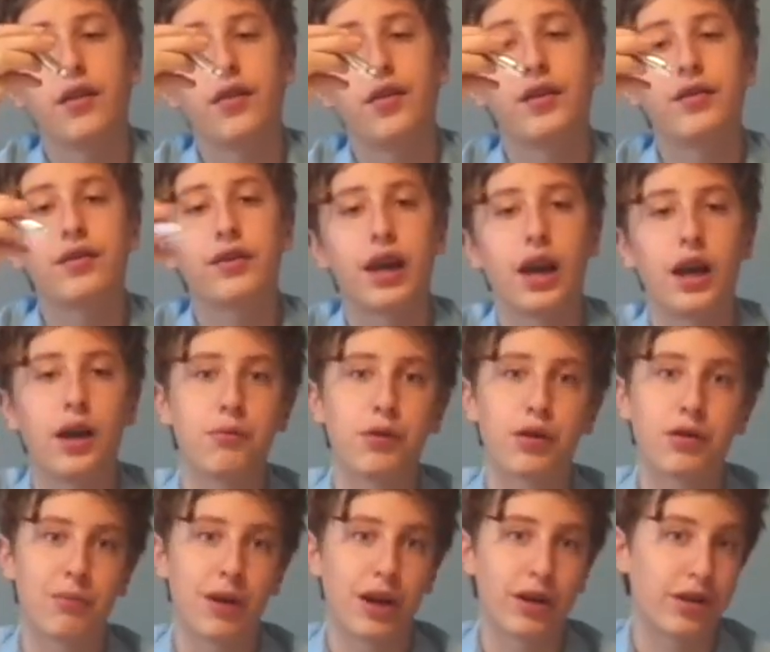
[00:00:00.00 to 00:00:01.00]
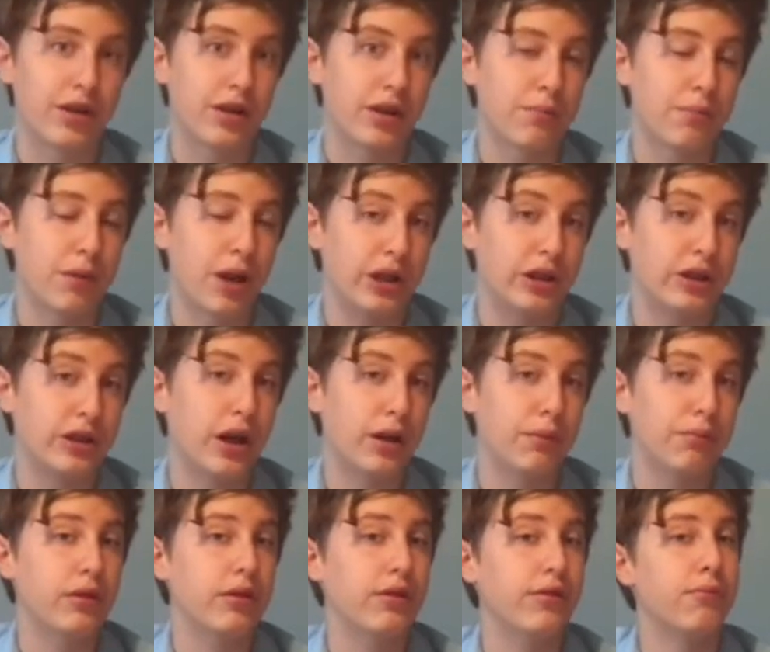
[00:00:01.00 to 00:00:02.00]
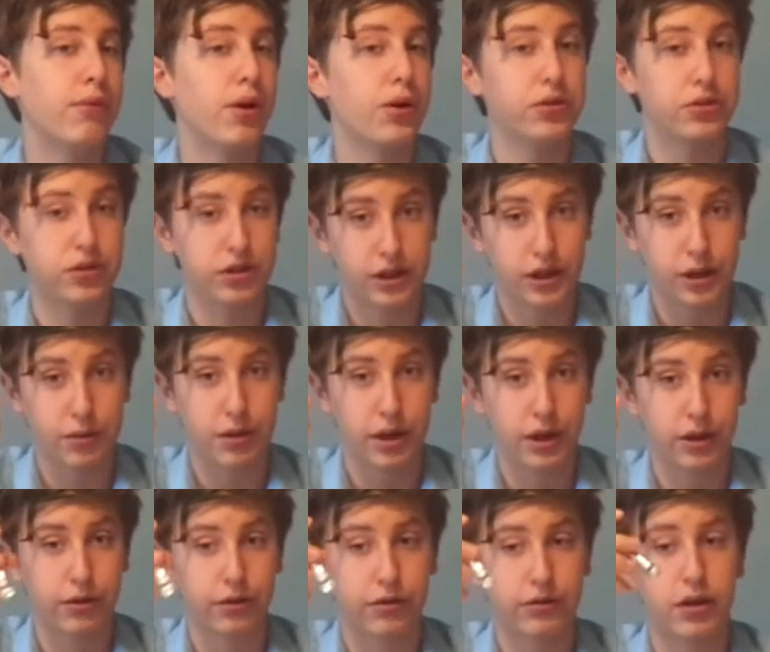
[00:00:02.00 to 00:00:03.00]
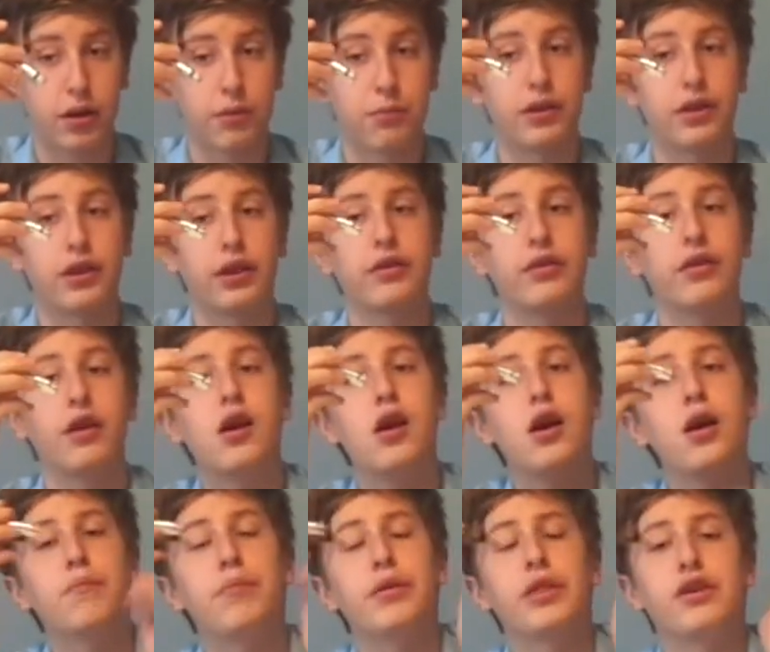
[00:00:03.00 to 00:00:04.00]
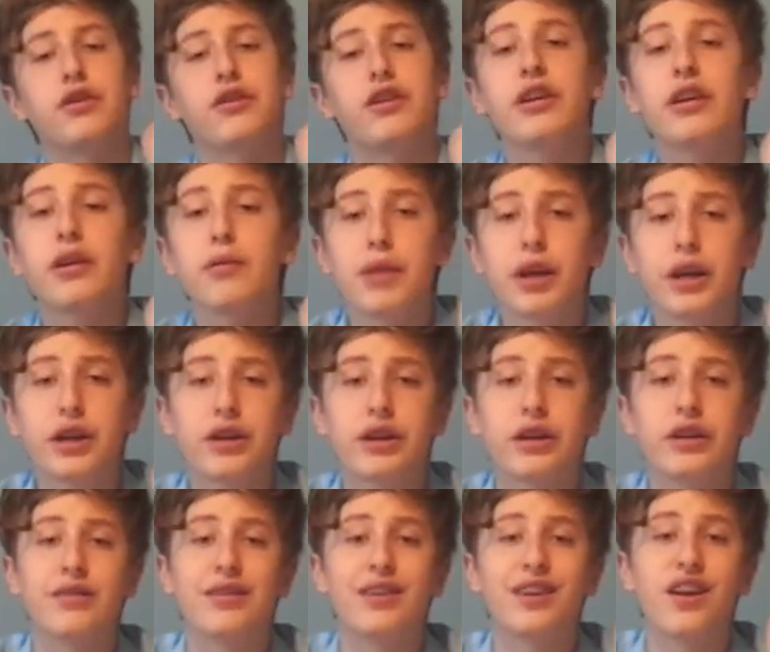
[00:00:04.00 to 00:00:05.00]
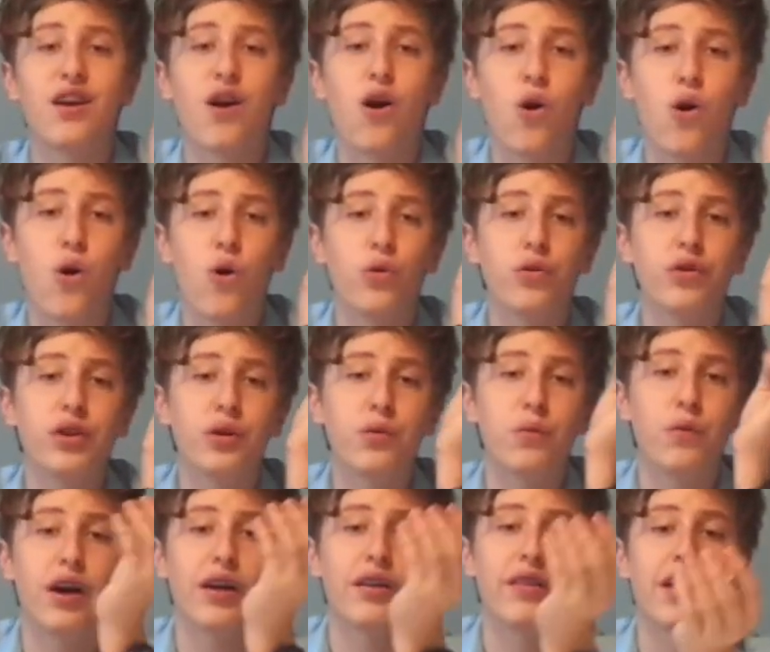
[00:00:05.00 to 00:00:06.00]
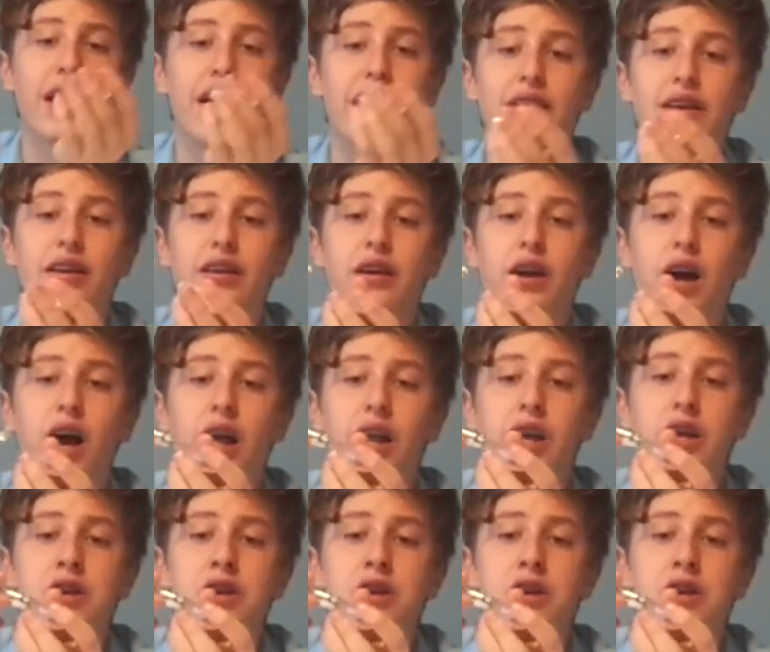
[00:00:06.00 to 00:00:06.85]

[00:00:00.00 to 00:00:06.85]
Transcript: This came with my Cricut Maker. I believe most Cricut Makers come with this, but the Cricut Maker is the only one that can cut